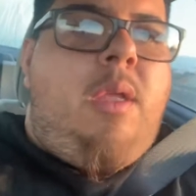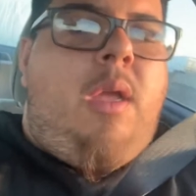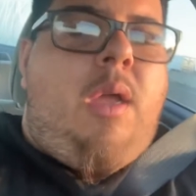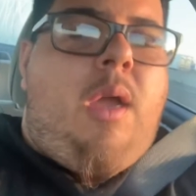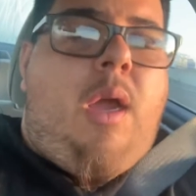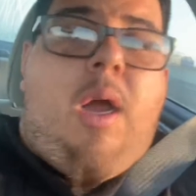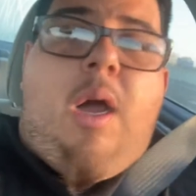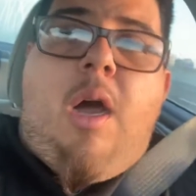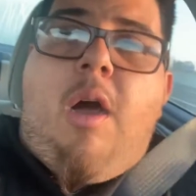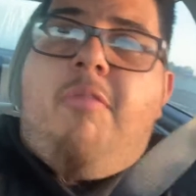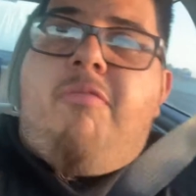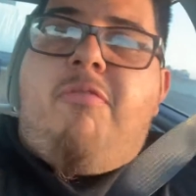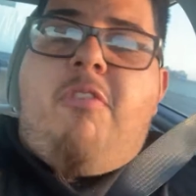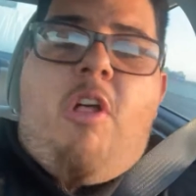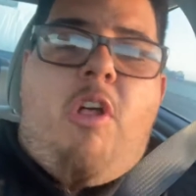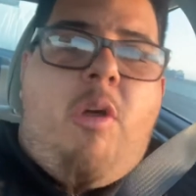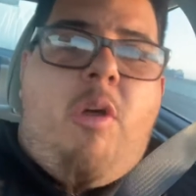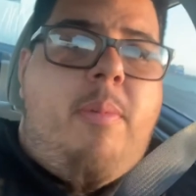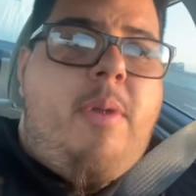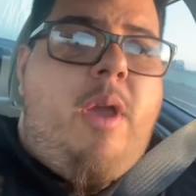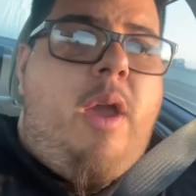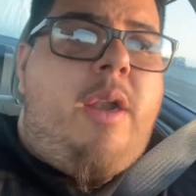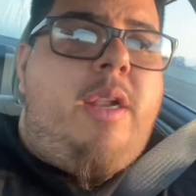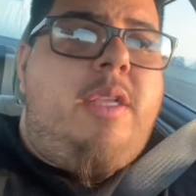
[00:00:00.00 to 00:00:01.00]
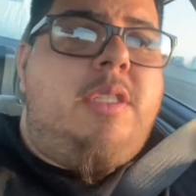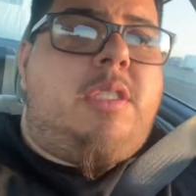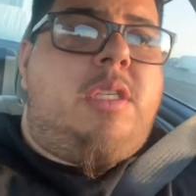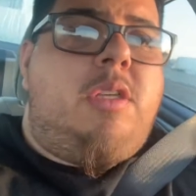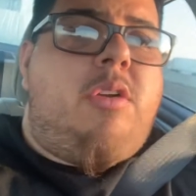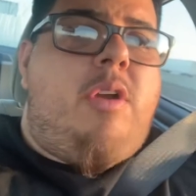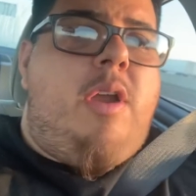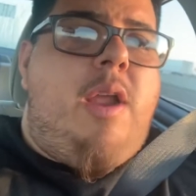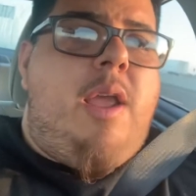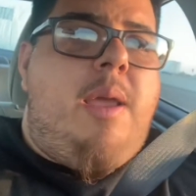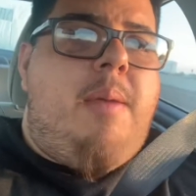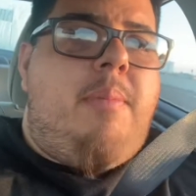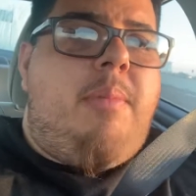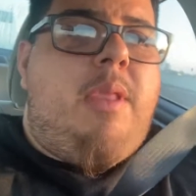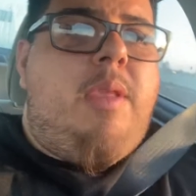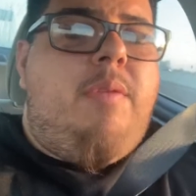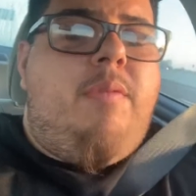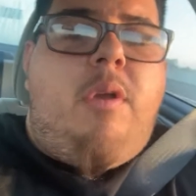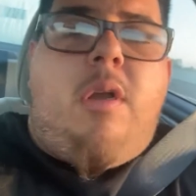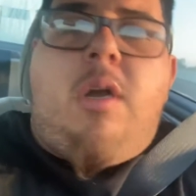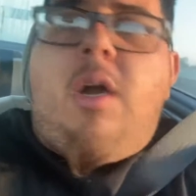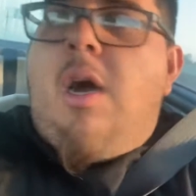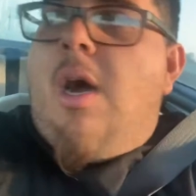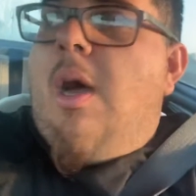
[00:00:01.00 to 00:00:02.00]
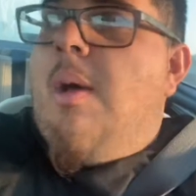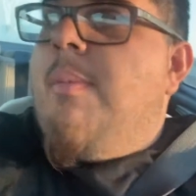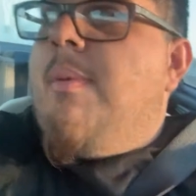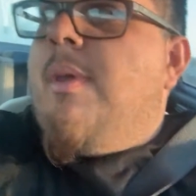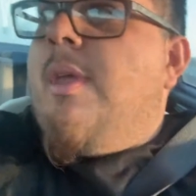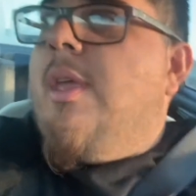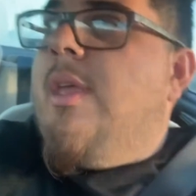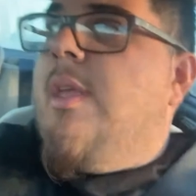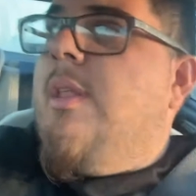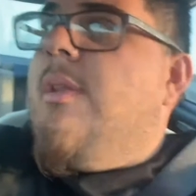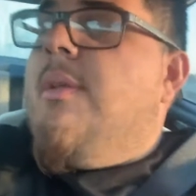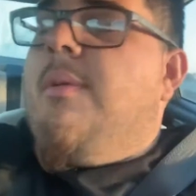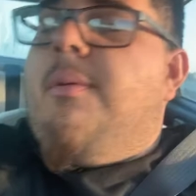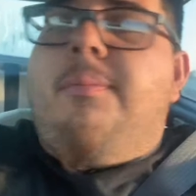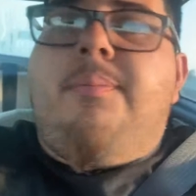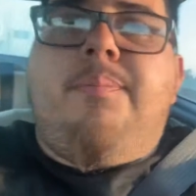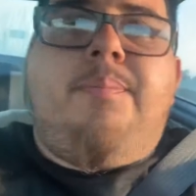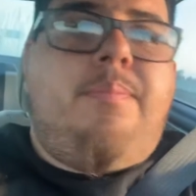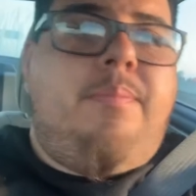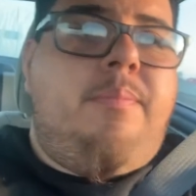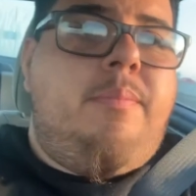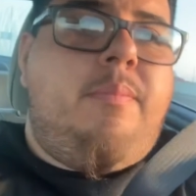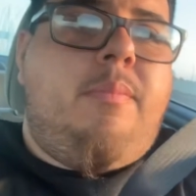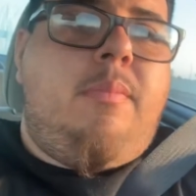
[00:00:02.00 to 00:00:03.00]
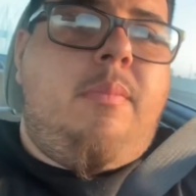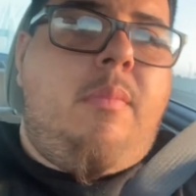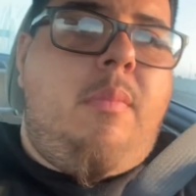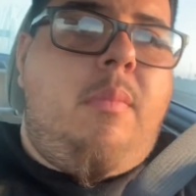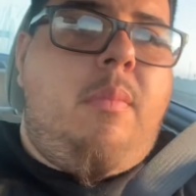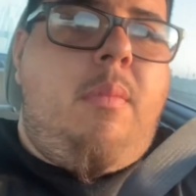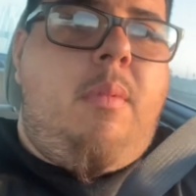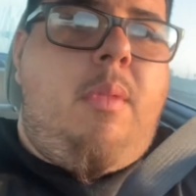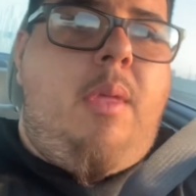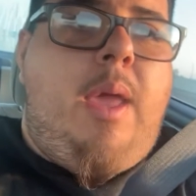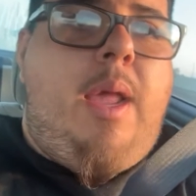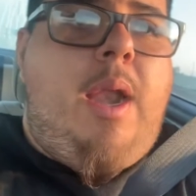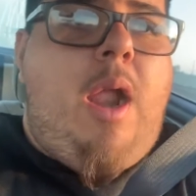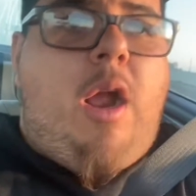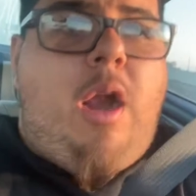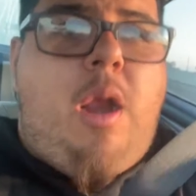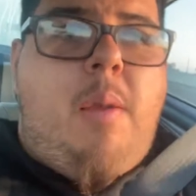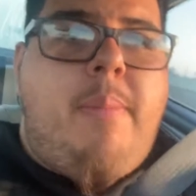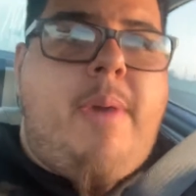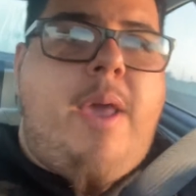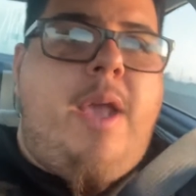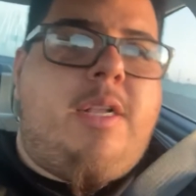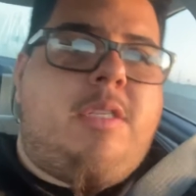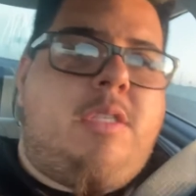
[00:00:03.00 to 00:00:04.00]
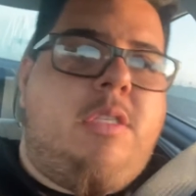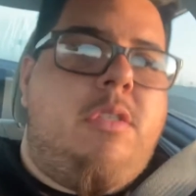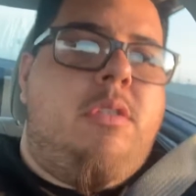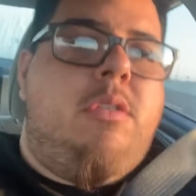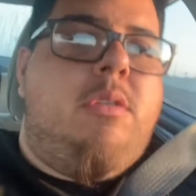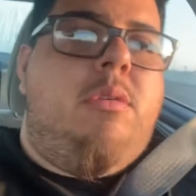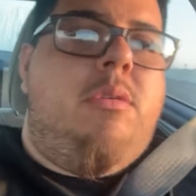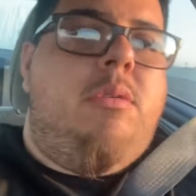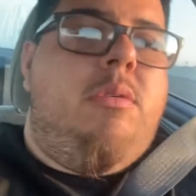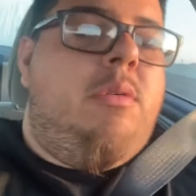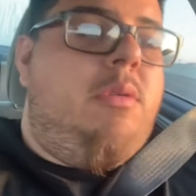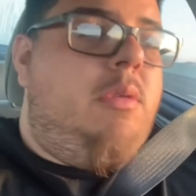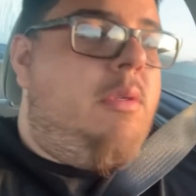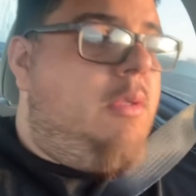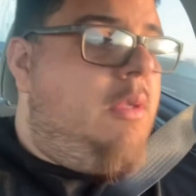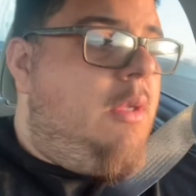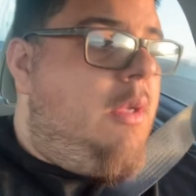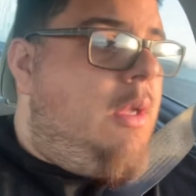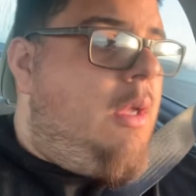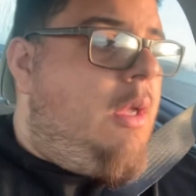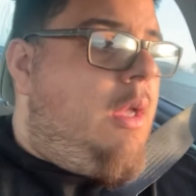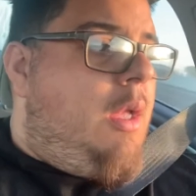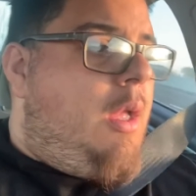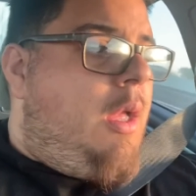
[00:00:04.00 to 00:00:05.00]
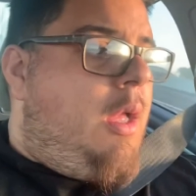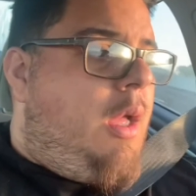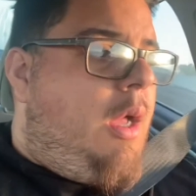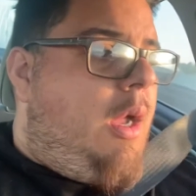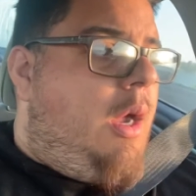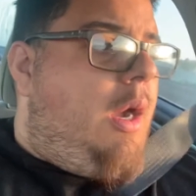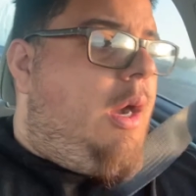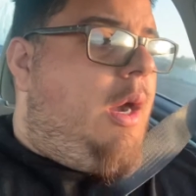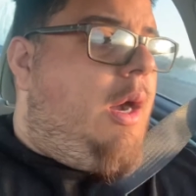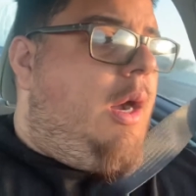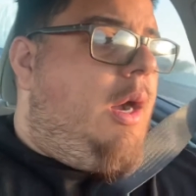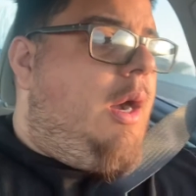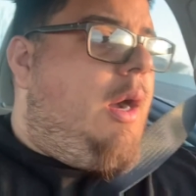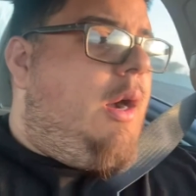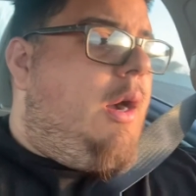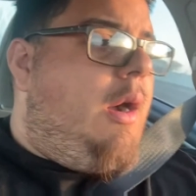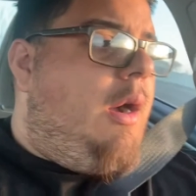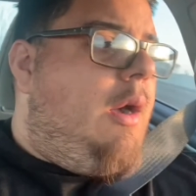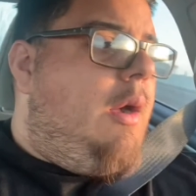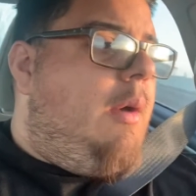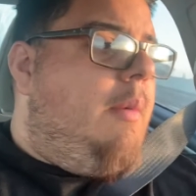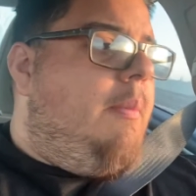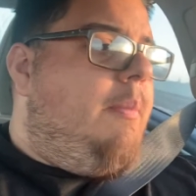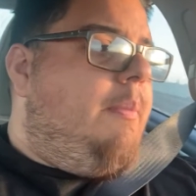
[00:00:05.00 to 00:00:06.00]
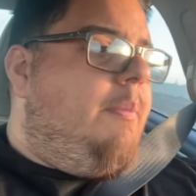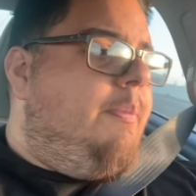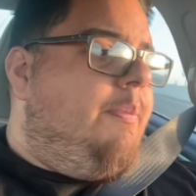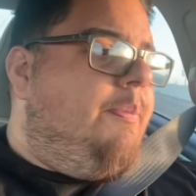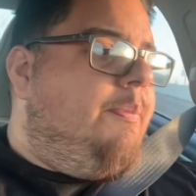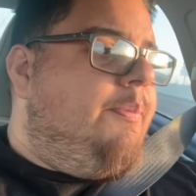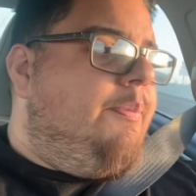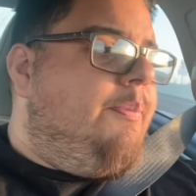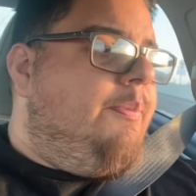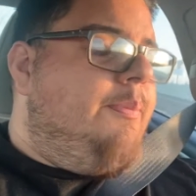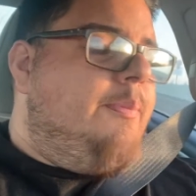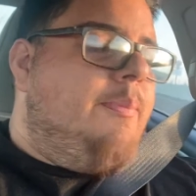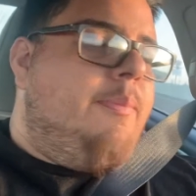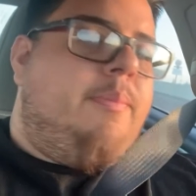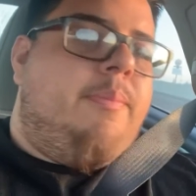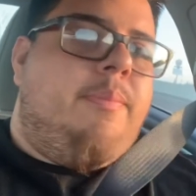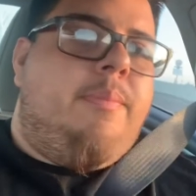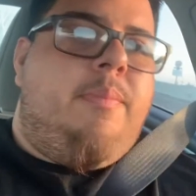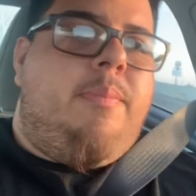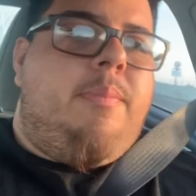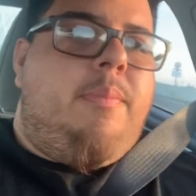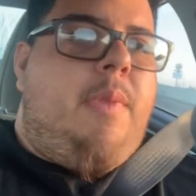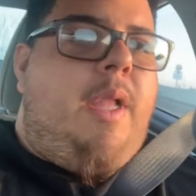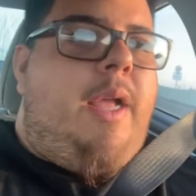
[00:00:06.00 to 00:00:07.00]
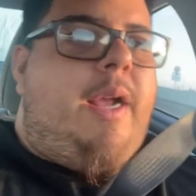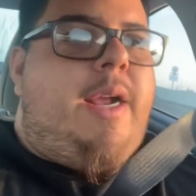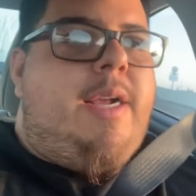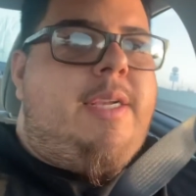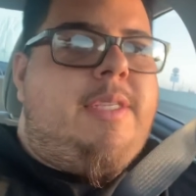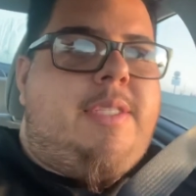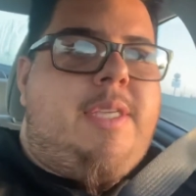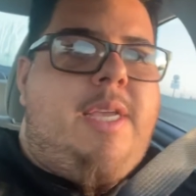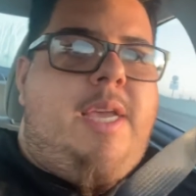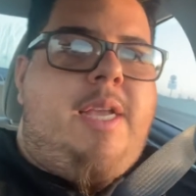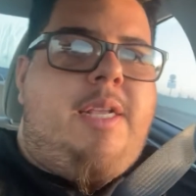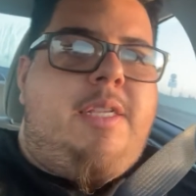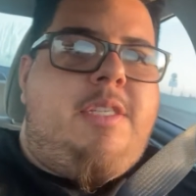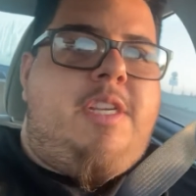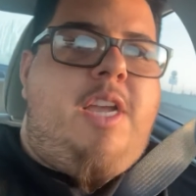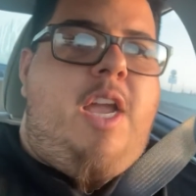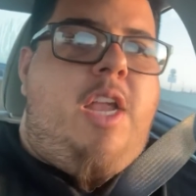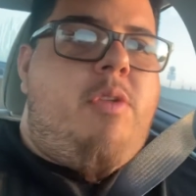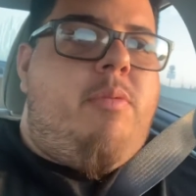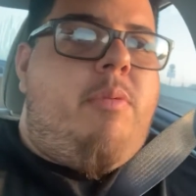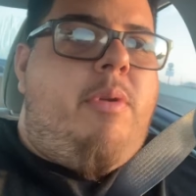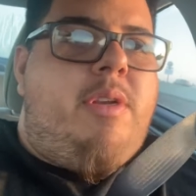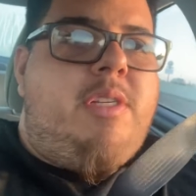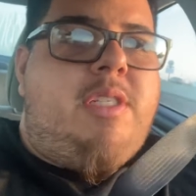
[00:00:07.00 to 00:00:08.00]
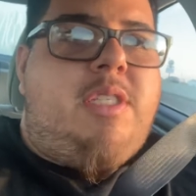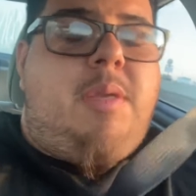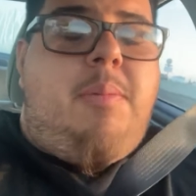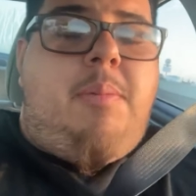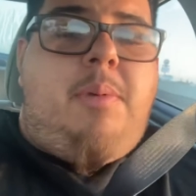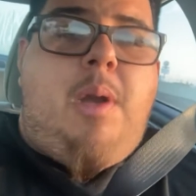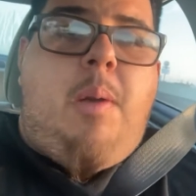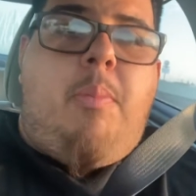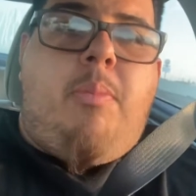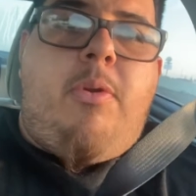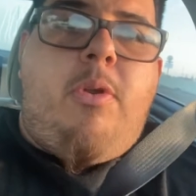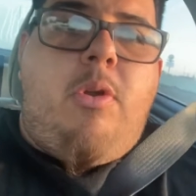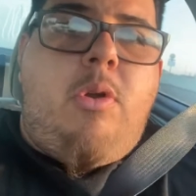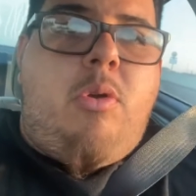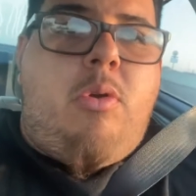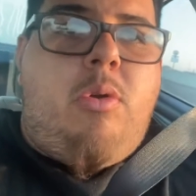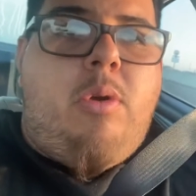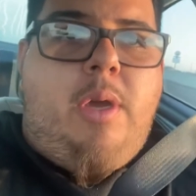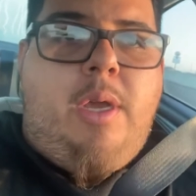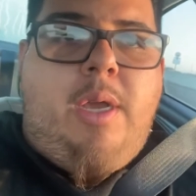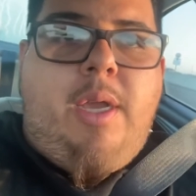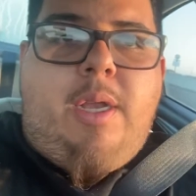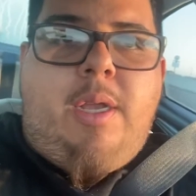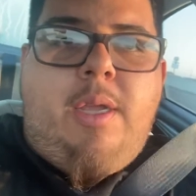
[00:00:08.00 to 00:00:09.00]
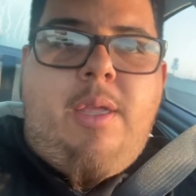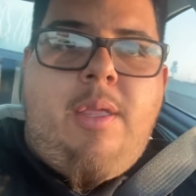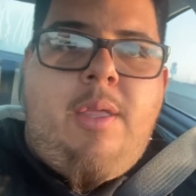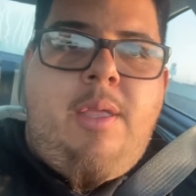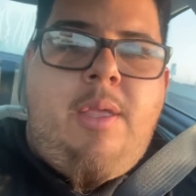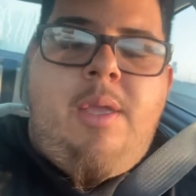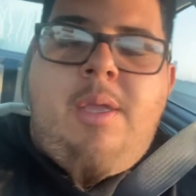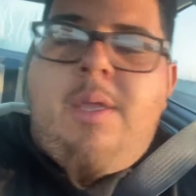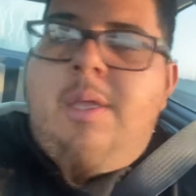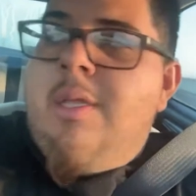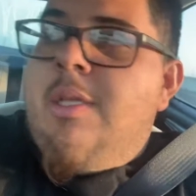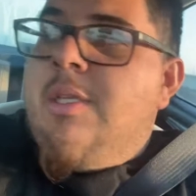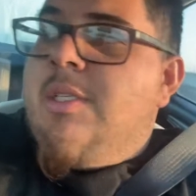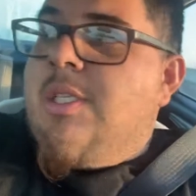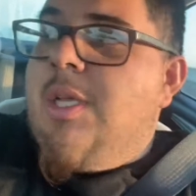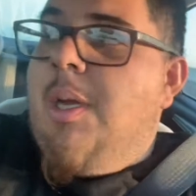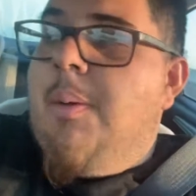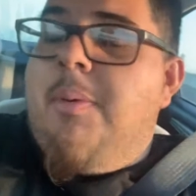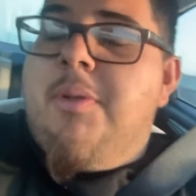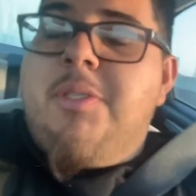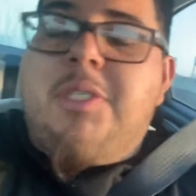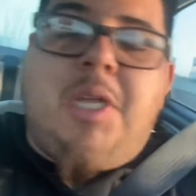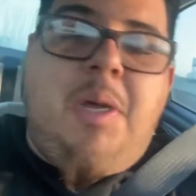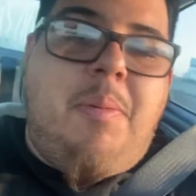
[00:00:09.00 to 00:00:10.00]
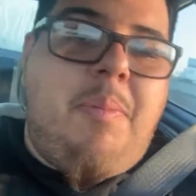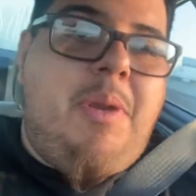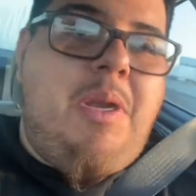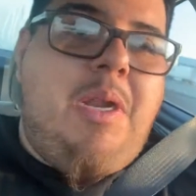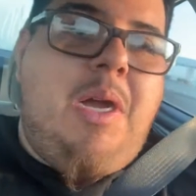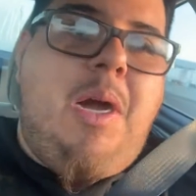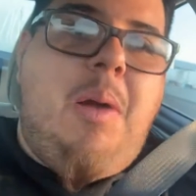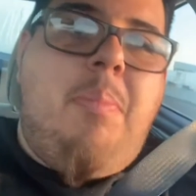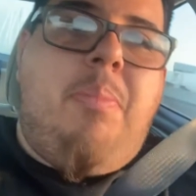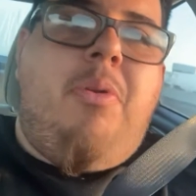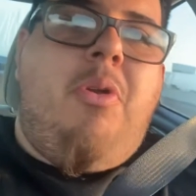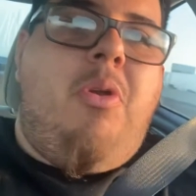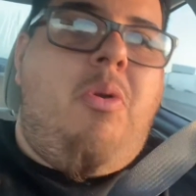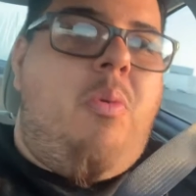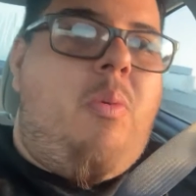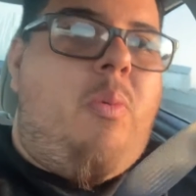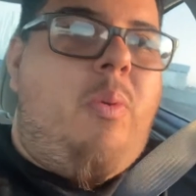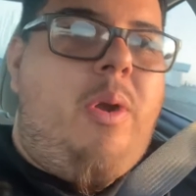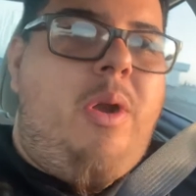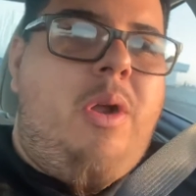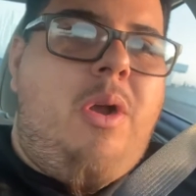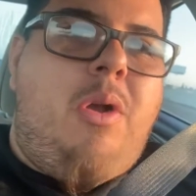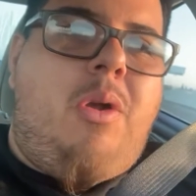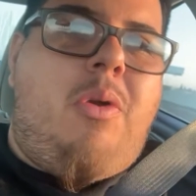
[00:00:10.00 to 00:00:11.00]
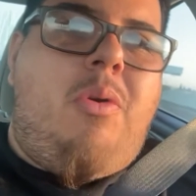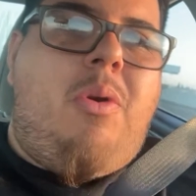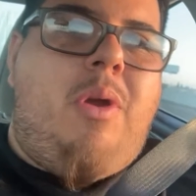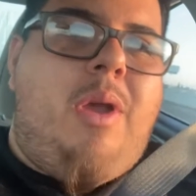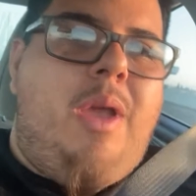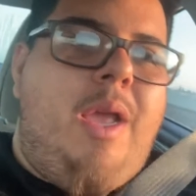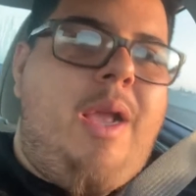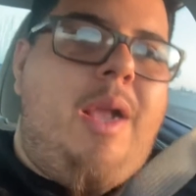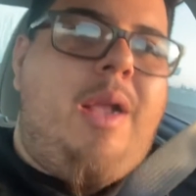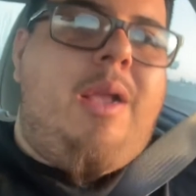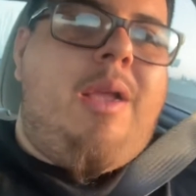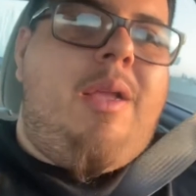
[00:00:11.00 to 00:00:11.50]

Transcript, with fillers: Uh, follow me on Instagram. Leave a comment and I'll get back to you. Um, like I said, January's coming up real quick. Summer's coming up real quick.